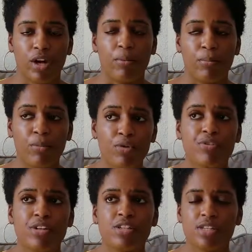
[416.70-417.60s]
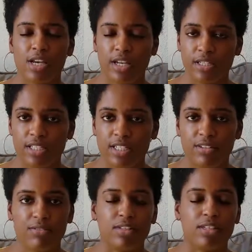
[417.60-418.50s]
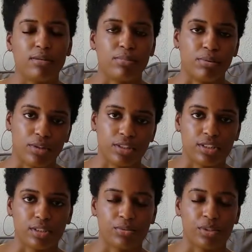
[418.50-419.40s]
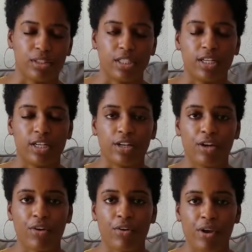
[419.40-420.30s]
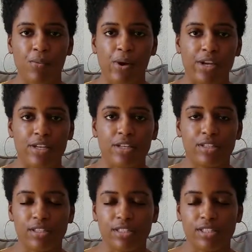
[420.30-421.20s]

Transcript: movies, TV, books is really a great way to